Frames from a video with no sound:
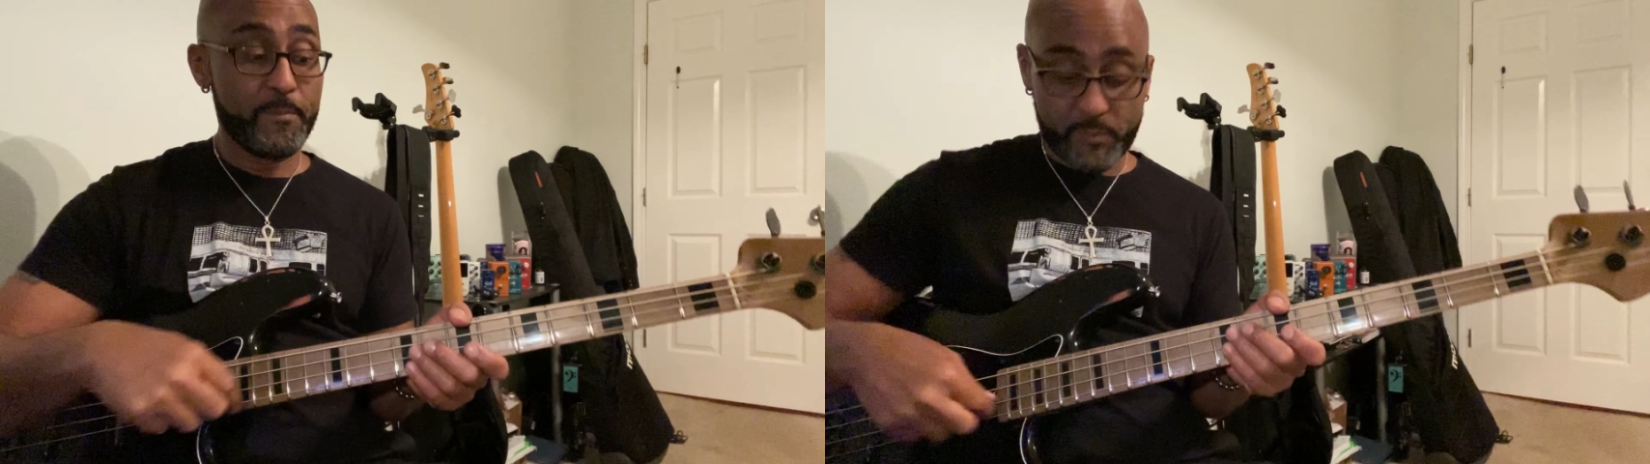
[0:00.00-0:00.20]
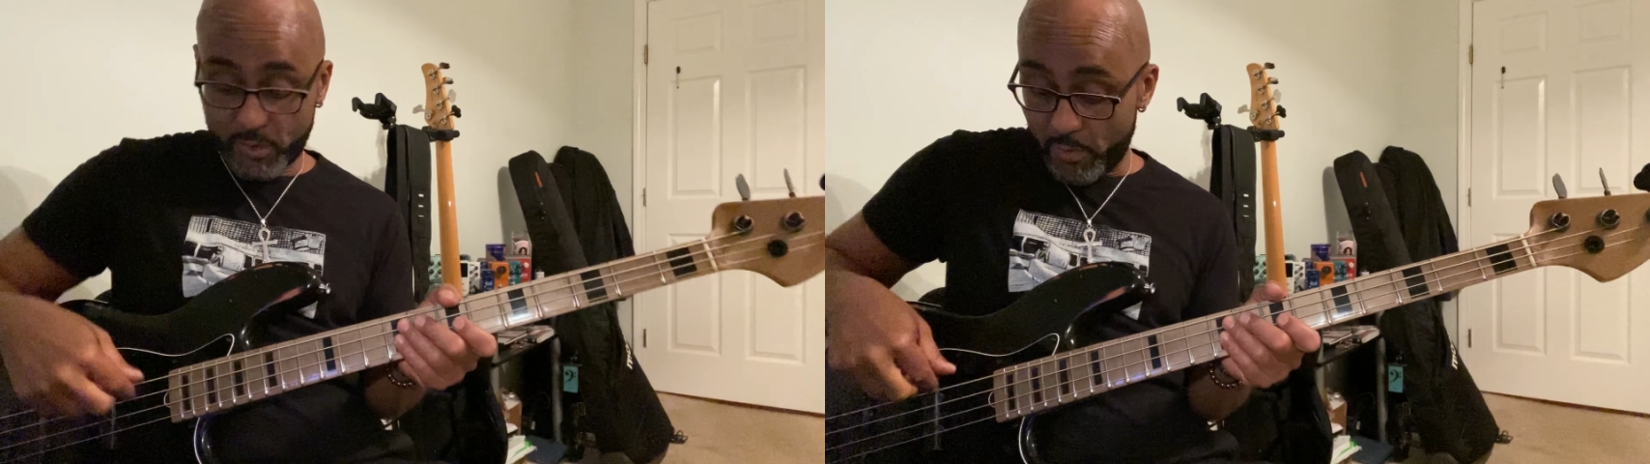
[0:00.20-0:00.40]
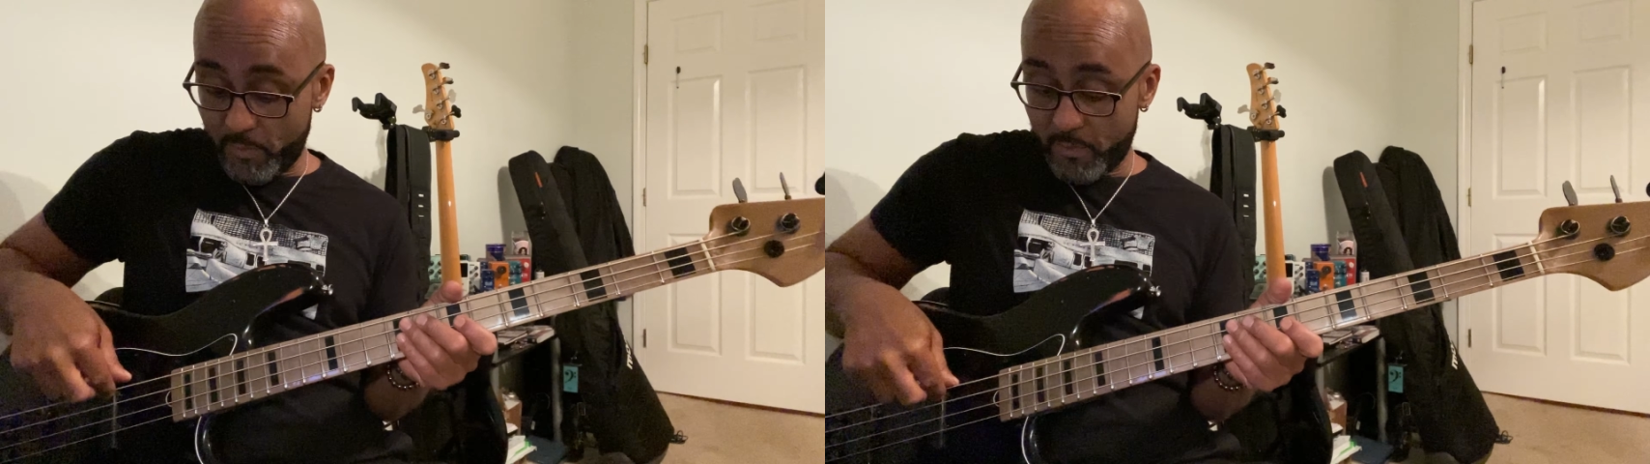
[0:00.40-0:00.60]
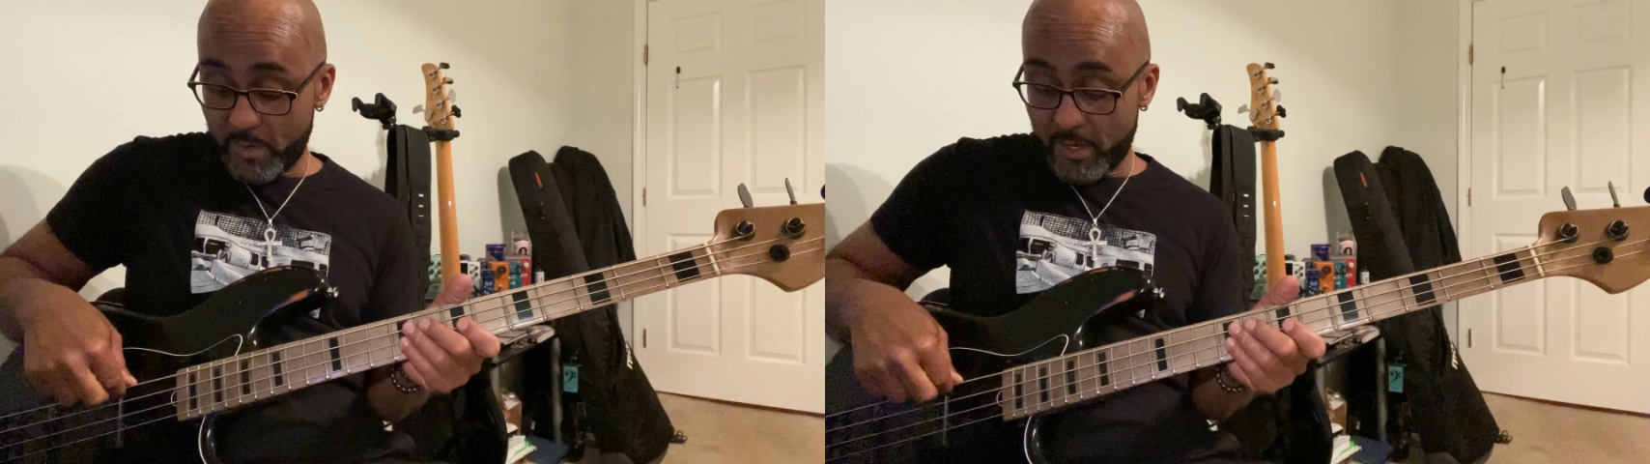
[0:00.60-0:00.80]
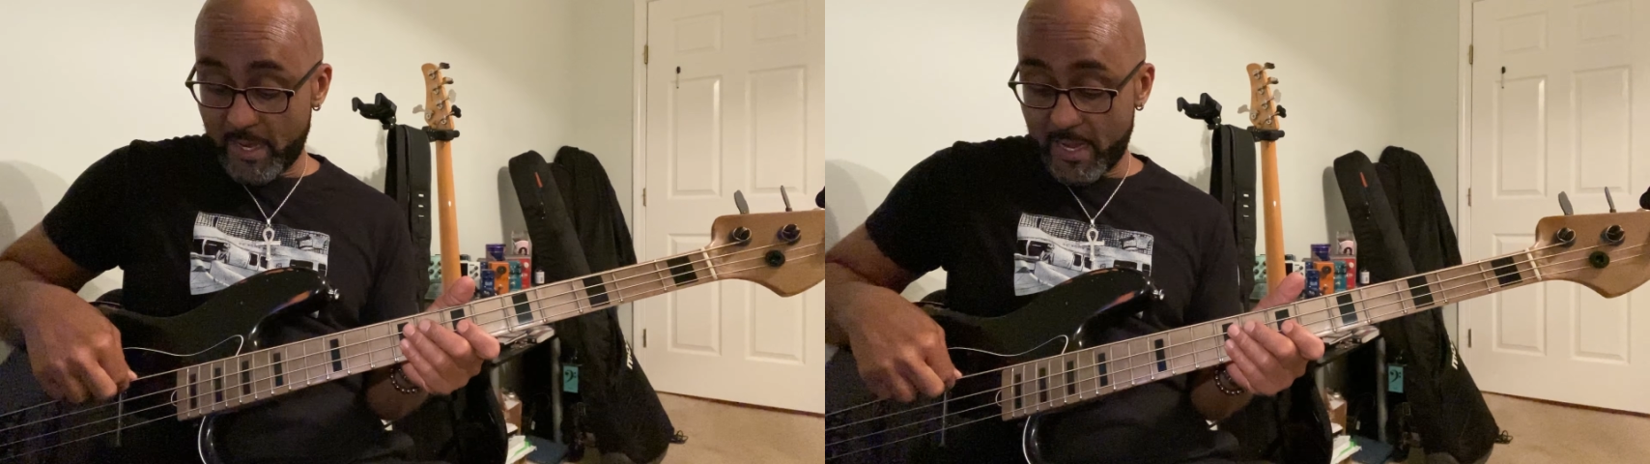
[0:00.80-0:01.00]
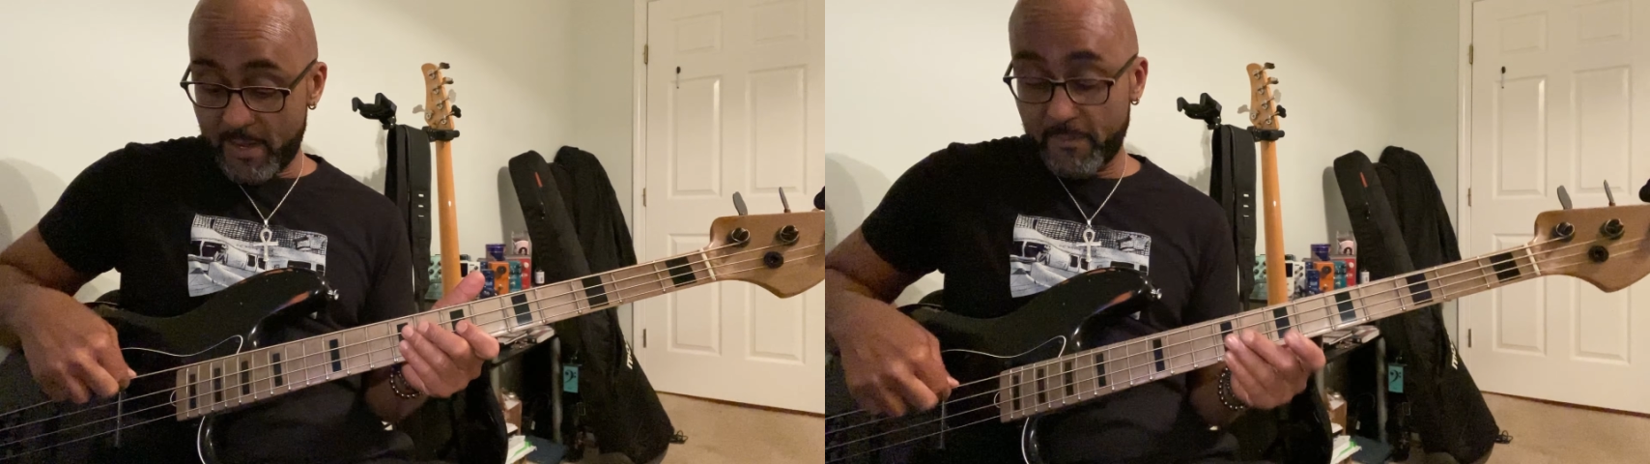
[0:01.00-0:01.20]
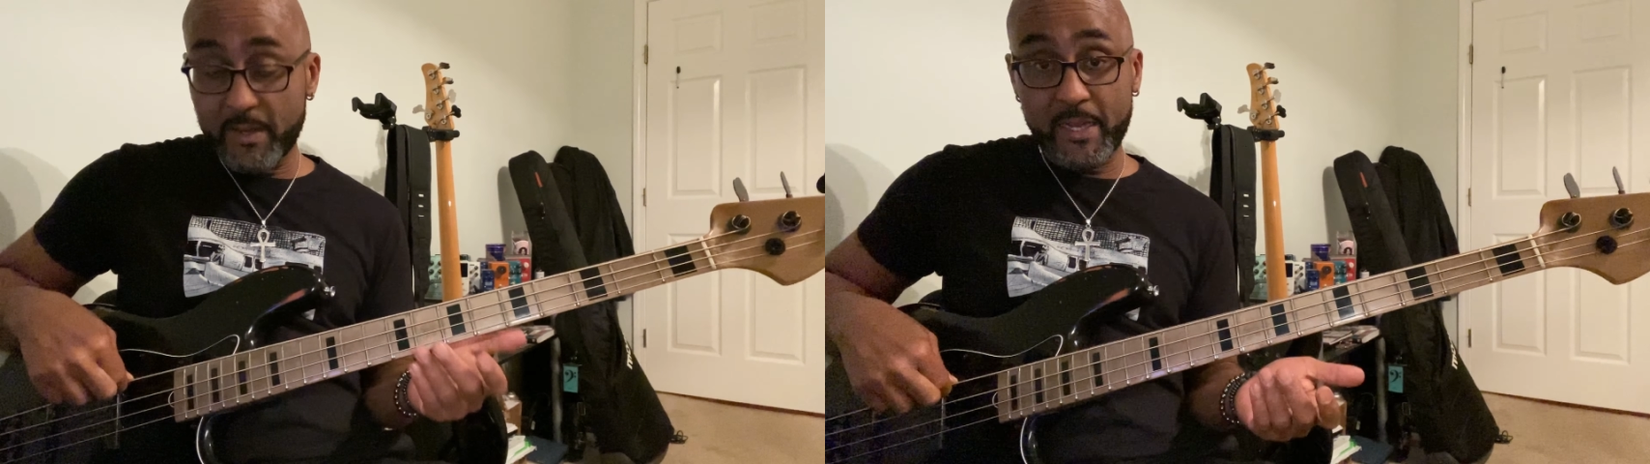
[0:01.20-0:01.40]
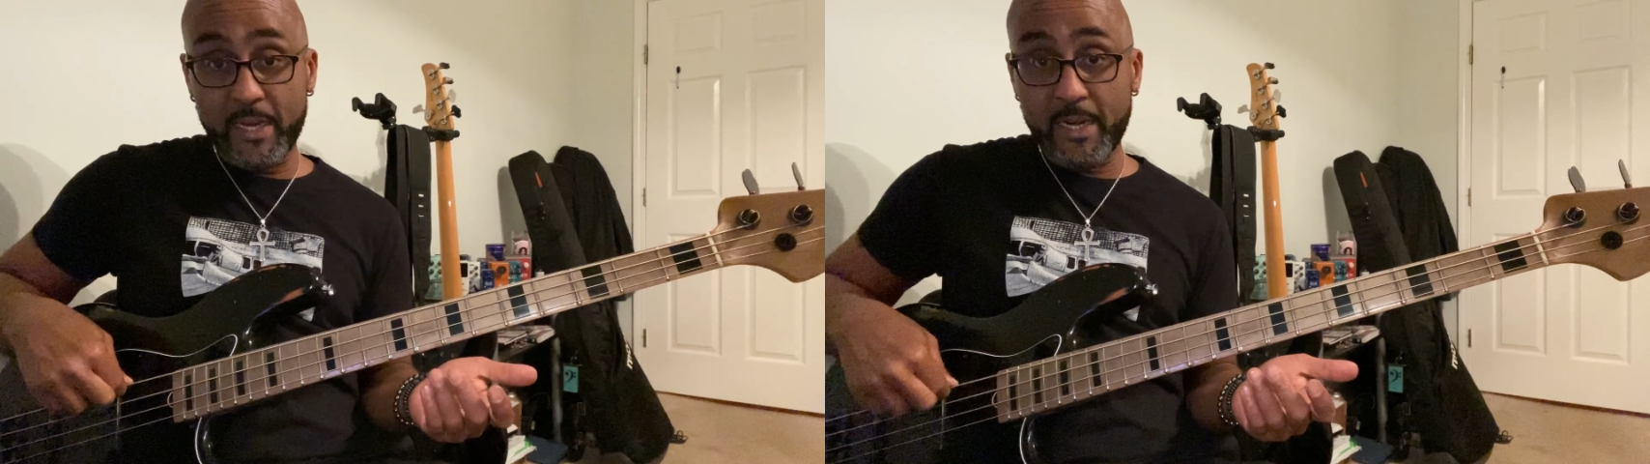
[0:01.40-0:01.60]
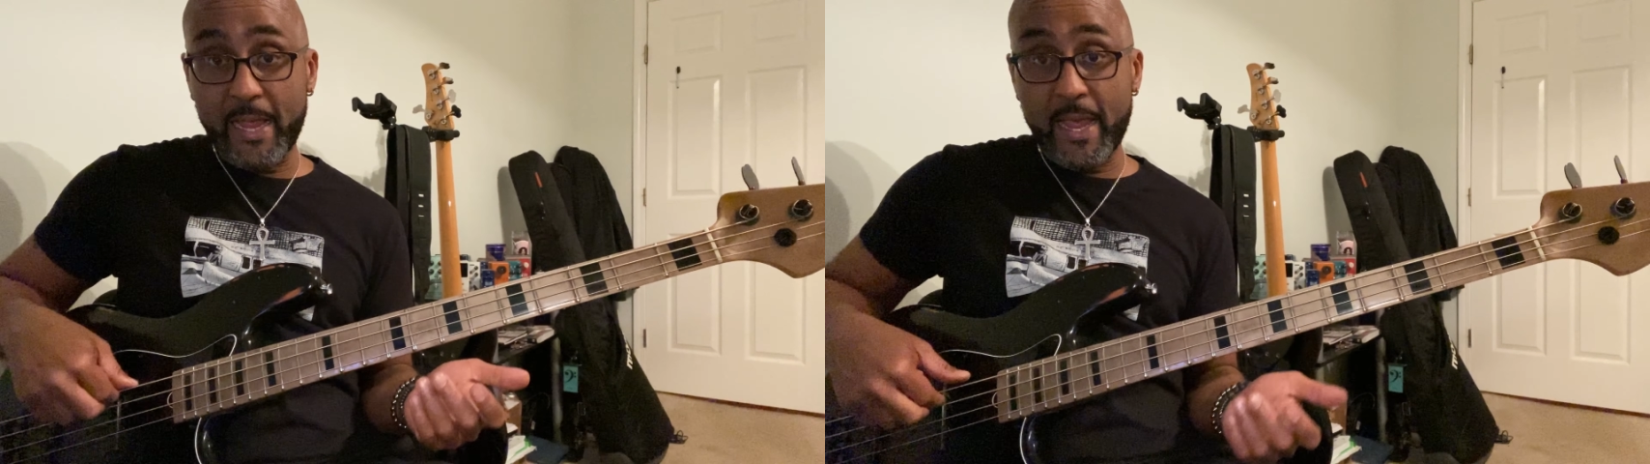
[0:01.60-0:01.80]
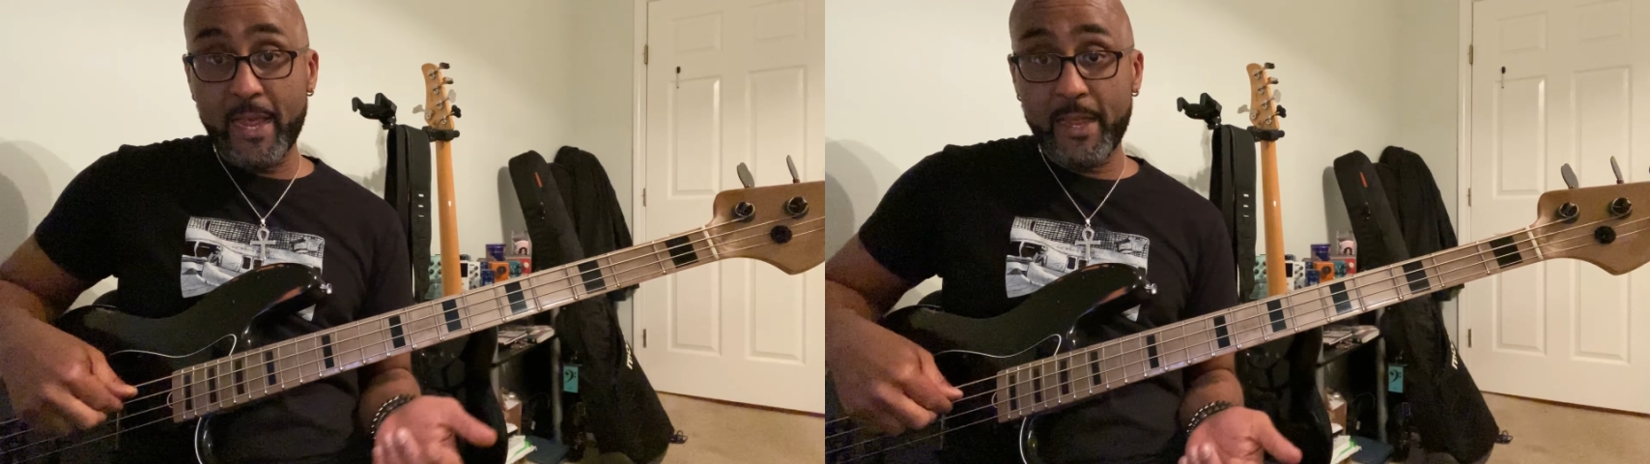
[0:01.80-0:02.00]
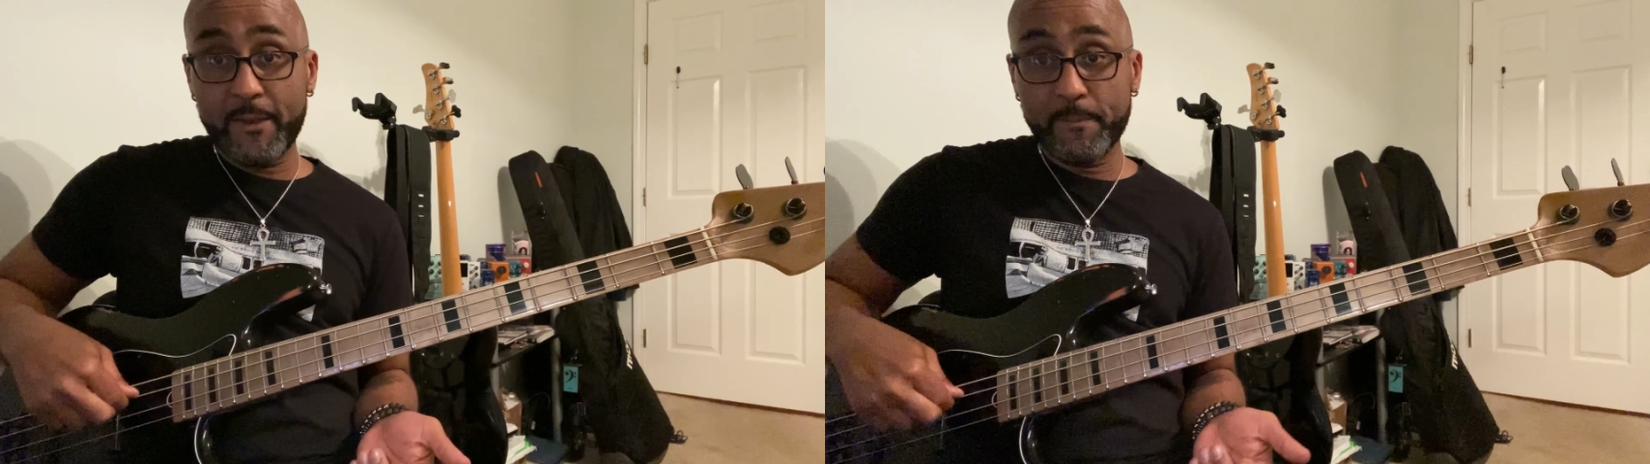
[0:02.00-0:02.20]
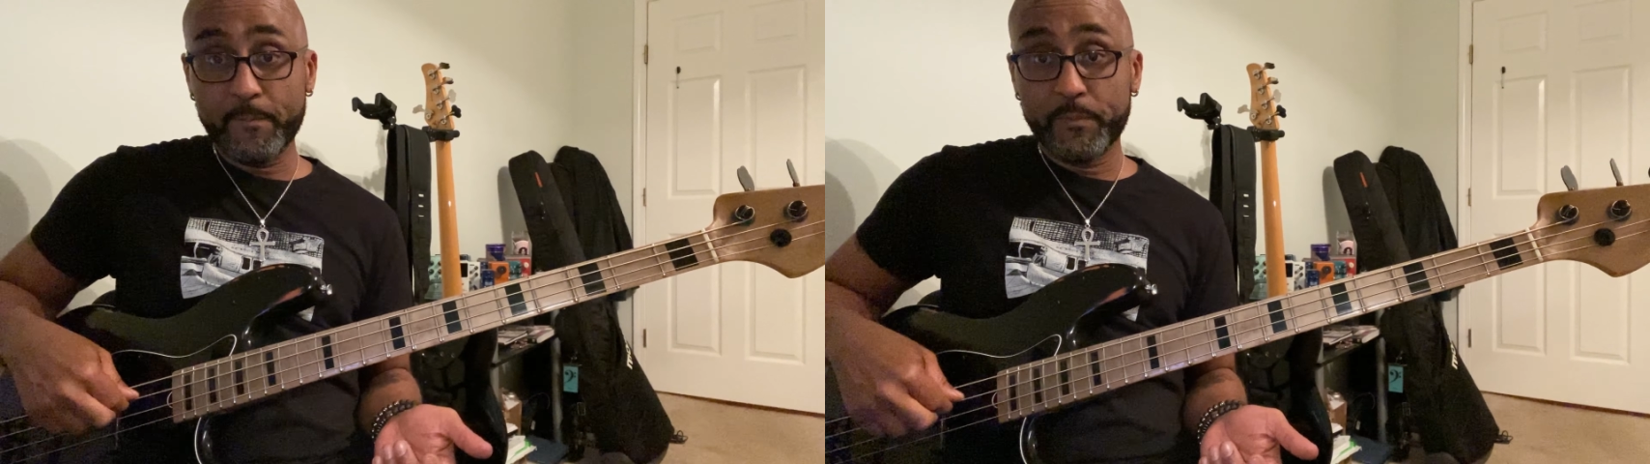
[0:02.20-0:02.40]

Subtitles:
So E to A